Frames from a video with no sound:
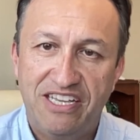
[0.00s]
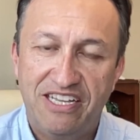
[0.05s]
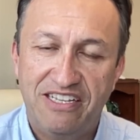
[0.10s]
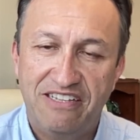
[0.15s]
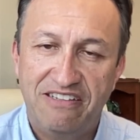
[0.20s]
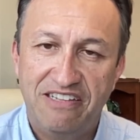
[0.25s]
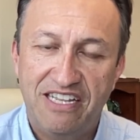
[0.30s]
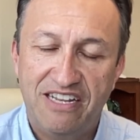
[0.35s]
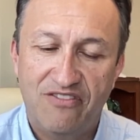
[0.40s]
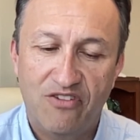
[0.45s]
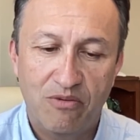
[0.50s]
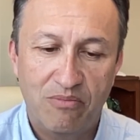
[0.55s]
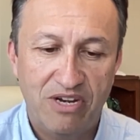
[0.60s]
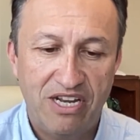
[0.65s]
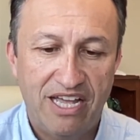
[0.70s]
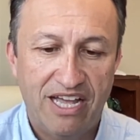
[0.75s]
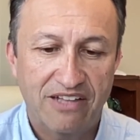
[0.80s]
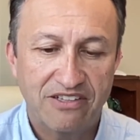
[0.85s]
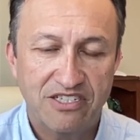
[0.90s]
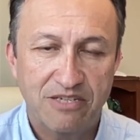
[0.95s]
and get
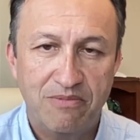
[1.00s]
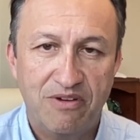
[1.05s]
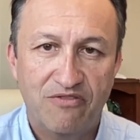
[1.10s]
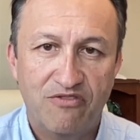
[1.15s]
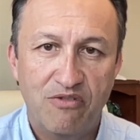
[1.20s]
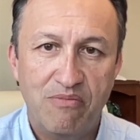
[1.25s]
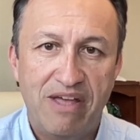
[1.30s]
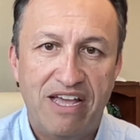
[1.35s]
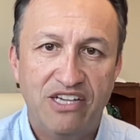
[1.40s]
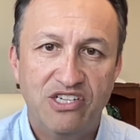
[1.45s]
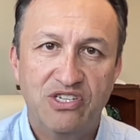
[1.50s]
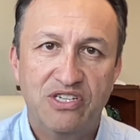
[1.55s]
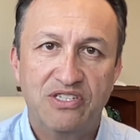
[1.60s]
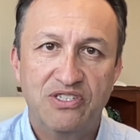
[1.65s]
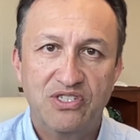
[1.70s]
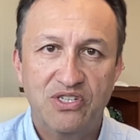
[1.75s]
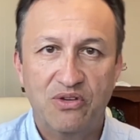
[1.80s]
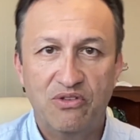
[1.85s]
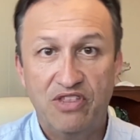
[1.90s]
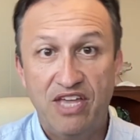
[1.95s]
everybody out some information.
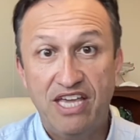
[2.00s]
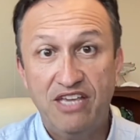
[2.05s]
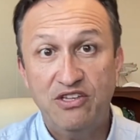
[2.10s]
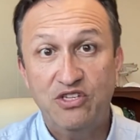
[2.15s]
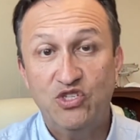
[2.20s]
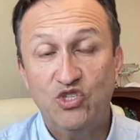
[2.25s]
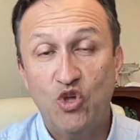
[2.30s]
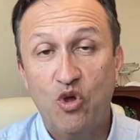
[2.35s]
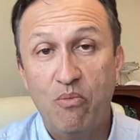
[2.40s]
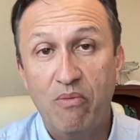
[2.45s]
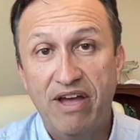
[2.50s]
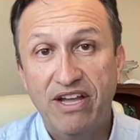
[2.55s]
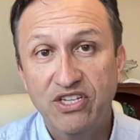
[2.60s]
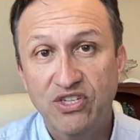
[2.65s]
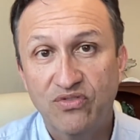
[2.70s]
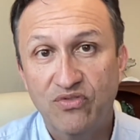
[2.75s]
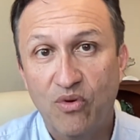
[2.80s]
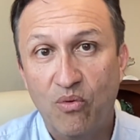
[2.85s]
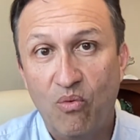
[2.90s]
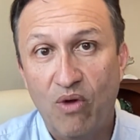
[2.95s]
So thank you so
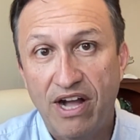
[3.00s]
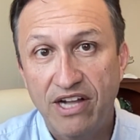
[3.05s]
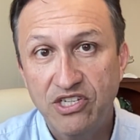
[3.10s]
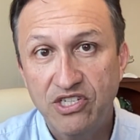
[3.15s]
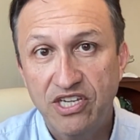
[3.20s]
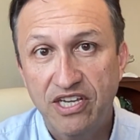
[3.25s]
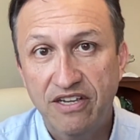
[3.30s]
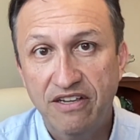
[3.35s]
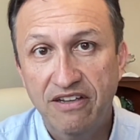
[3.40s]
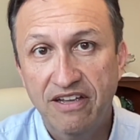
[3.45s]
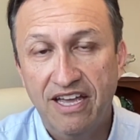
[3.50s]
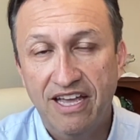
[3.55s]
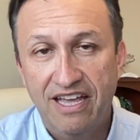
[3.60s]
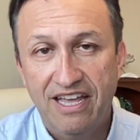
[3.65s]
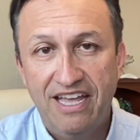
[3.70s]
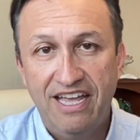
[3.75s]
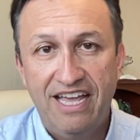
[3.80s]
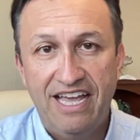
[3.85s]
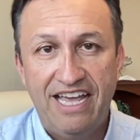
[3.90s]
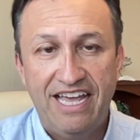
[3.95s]
much for watching.
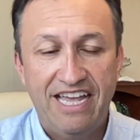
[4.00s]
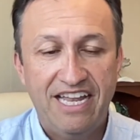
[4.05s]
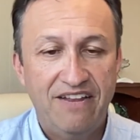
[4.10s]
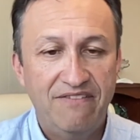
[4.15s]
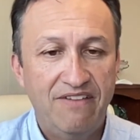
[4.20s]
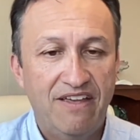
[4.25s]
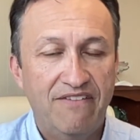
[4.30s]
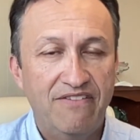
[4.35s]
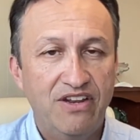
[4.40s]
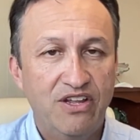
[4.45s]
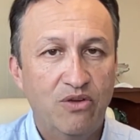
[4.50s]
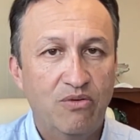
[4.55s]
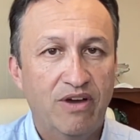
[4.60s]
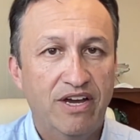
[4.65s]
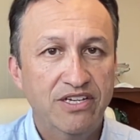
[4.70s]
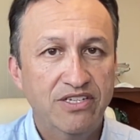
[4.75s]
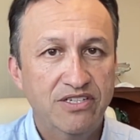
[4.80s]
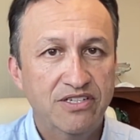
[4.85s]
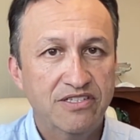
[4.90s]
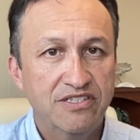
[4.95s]
And if you have any
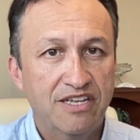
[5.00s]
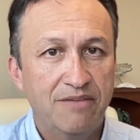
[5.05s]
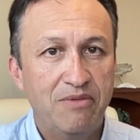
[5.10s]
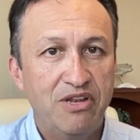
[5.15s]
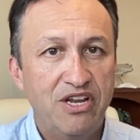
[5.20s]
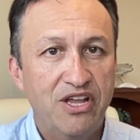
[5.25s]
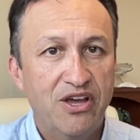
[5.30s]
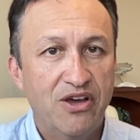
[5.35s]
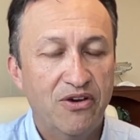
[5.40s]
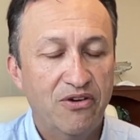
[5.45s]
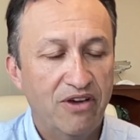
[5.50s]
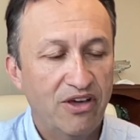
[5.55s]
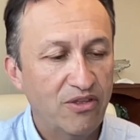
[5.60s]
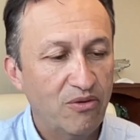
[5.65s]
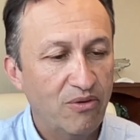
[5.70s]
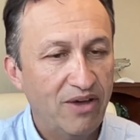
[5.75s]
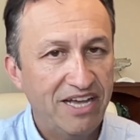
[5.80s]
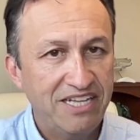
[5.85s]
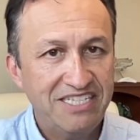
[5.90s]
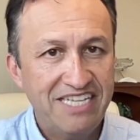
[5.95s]
questions, let me know.
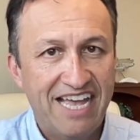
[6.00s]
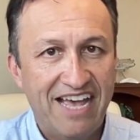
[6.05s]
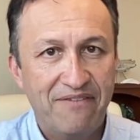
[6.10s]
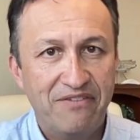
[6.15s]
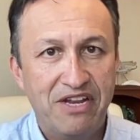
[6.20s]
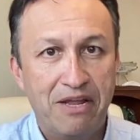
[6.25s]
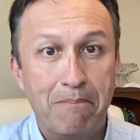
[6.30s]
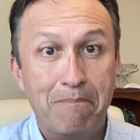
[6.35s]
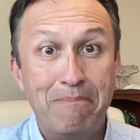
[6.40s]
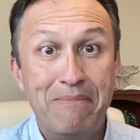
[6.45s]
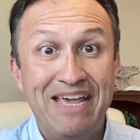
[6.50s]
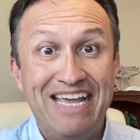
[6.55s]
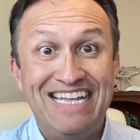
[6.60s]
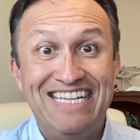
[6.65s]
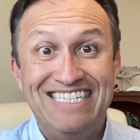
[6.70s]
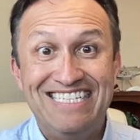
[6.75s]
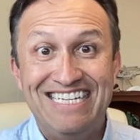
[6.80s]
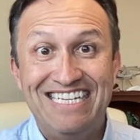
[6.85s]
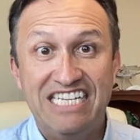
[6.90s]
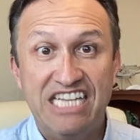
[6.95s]
Otherwise, have an
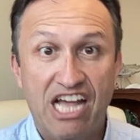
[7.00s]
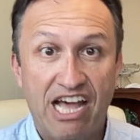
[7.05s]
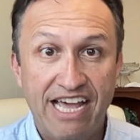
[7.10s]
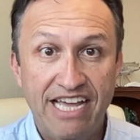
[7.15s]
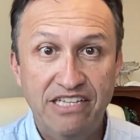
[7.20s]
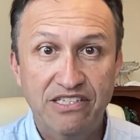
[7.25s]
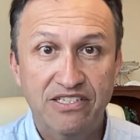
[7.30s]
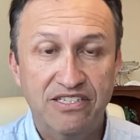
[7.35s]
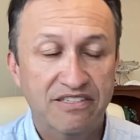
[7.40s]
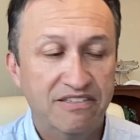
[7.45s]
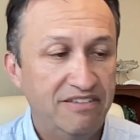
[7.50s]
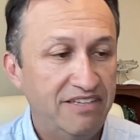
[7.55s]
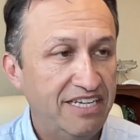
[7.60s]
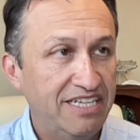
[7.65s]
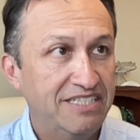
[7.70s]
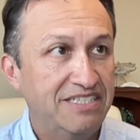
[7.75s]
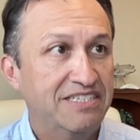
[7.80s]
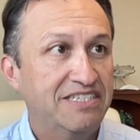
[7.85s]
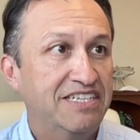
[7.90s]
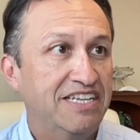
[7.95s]
amazing night.
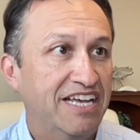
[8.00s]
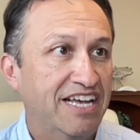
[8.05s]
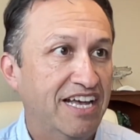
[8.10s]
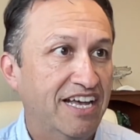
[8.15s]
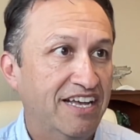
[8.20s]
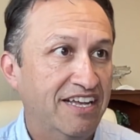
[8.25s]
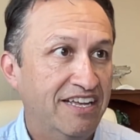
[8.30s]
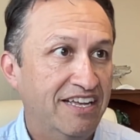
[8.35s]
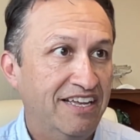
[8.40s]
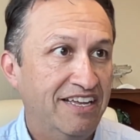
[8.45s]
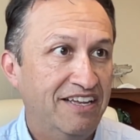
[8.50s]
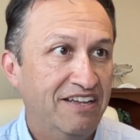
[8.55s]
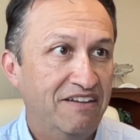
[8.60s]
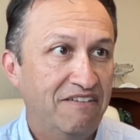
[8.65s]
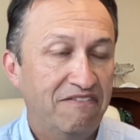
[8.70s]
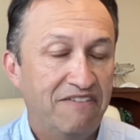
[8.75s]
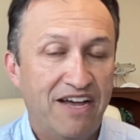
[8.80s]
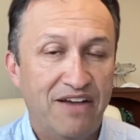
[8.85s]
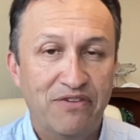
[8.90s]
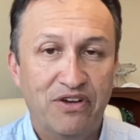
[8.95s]
It's uh,
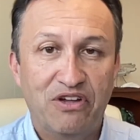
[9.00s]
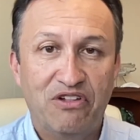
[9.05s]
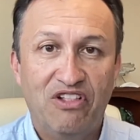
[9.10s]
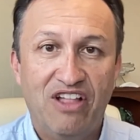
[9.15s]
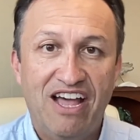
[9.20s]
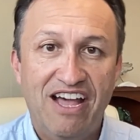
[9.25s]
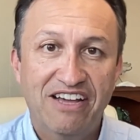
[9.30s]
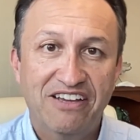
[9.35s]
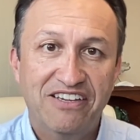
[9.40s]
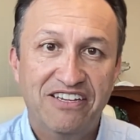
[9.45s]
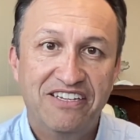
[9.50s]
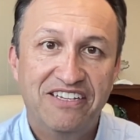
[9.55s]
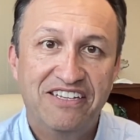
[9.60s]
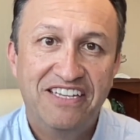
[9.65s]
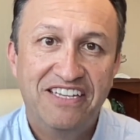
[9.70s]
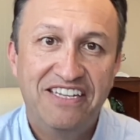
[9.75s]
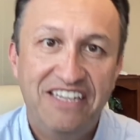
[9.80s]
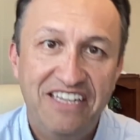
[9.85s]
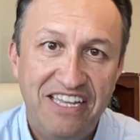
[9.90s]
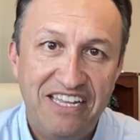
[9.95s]
five o'clock
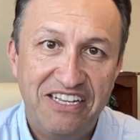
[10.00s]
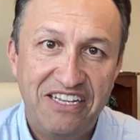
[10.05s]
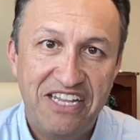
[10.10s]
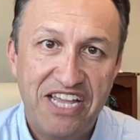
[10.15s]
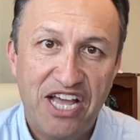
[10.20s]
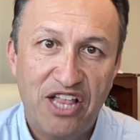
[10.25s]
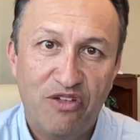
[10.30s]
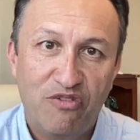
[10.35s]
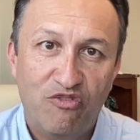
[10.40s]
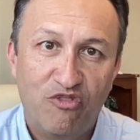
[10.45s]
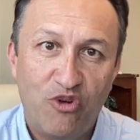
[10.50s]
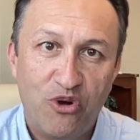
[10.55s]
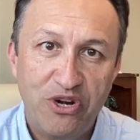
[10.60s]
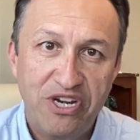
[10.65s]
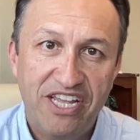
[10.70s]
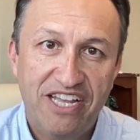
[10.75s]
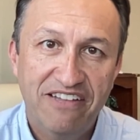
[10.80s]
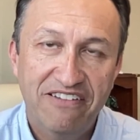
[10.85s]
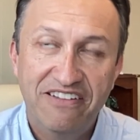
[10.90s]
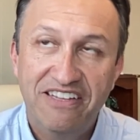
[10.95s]
in
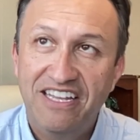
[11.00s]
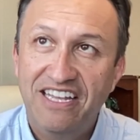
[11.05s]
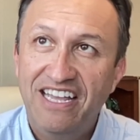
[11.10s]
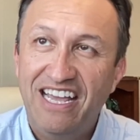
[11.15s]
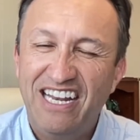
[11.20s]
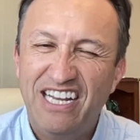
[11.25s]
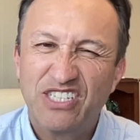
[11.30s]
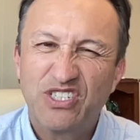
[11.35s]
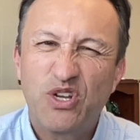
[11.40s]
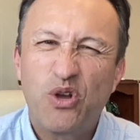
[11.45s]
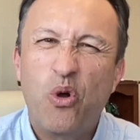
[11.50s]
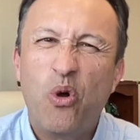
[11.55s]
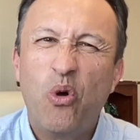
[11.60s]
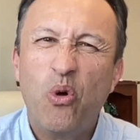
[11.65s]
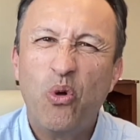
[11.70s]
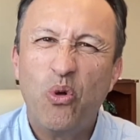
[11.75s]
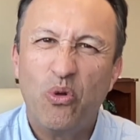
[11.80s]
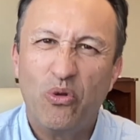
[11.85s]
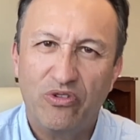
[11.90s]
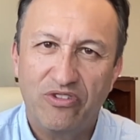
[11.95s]
California, and it's
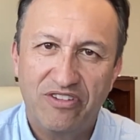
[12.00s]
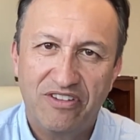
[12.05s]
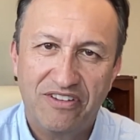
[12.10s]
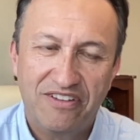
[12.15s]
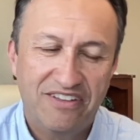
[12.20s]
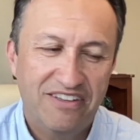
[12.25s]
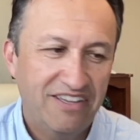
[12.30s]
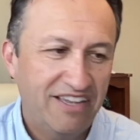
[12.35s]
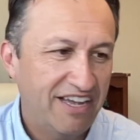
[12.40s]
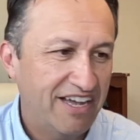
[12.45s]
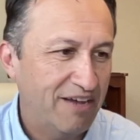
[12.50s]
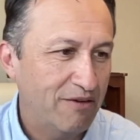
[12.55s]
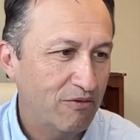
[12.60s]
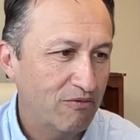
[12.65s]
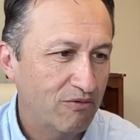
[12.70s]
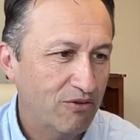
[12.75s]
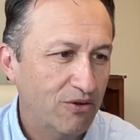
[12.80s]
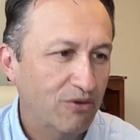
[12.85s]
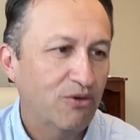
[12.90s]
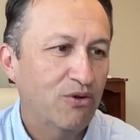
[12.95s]
cold, uh,
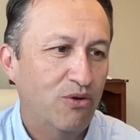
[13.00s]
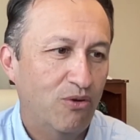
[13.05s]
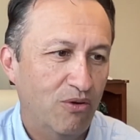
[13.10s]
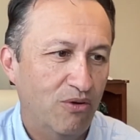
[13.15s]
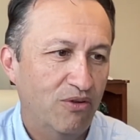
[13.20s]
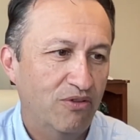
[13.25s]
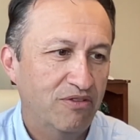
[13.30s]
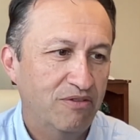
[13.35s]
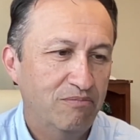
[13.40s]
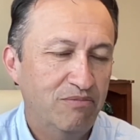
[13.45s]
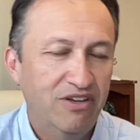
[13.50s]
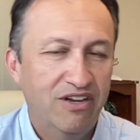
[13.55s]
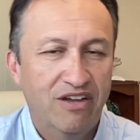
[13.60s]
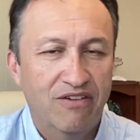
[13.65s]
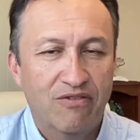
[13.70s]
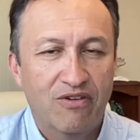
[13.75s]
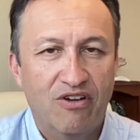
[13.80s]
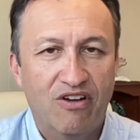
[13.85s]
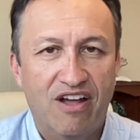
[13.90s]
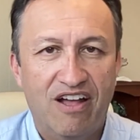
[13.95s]
real cold. But
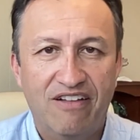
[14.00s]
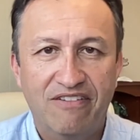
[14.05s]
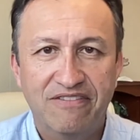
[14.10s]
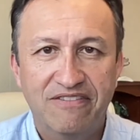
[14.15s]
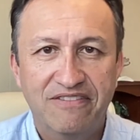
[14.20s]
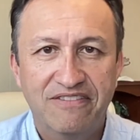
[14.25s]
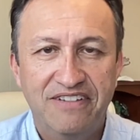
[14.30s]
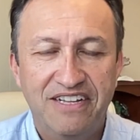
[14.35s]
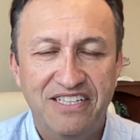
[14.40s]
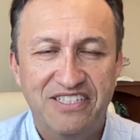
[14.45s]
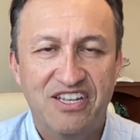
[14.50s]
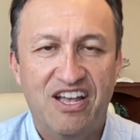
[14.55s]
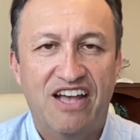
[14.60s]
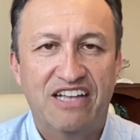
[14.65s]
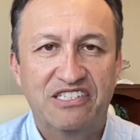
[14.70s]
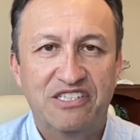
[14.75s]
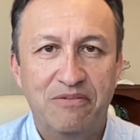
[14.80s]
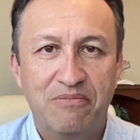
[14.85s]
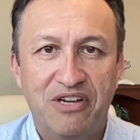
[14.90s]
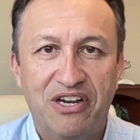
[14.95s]
overall, it's
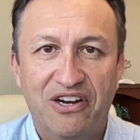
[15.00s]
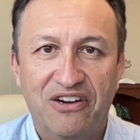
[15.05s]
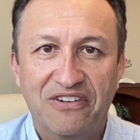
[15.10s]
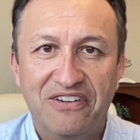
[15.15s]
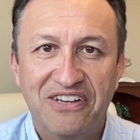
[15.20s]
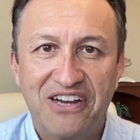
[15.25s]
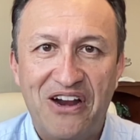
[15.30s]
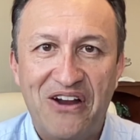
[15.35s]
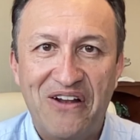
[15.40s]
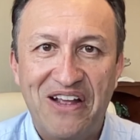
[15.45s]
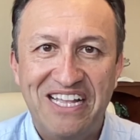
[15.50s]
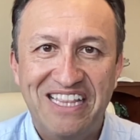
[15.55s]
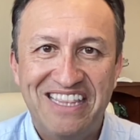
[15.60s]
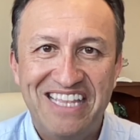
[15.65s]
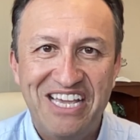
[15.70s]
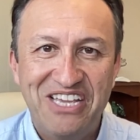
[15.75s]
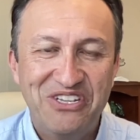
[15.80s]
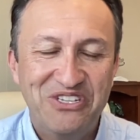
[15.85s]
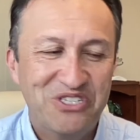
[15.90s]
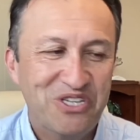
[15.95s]
awesome here. All right,
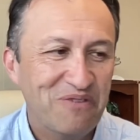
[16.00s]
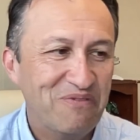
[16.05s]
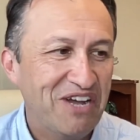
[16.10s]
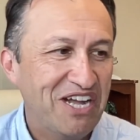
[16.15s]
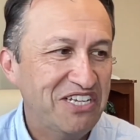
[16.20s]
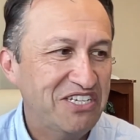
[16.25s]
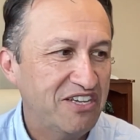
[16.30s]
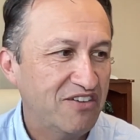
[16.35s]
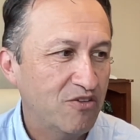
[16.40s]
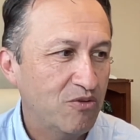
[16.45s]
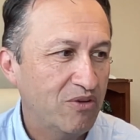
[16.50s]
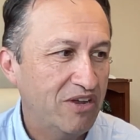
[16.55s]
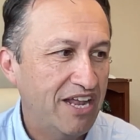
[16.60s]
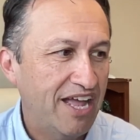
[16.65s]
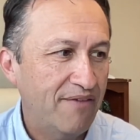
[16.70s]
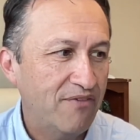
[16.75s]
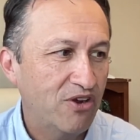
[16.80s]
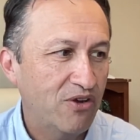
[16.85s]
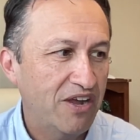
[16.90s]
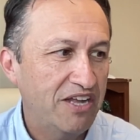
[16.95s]
thank you so much. Everyone
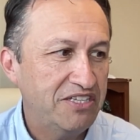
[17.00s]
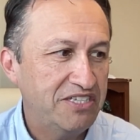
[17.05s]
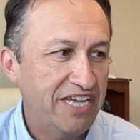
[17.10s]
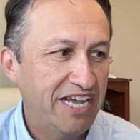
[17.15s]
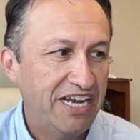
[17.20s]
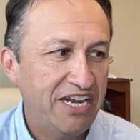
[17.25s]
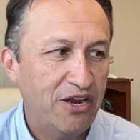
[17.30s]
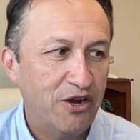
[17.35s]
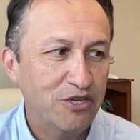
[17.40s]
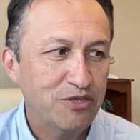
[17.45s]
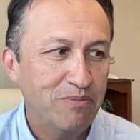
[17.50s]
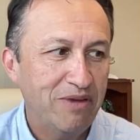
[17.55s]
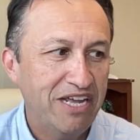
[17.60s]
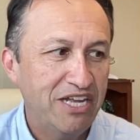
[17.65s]
have a great day. And here's my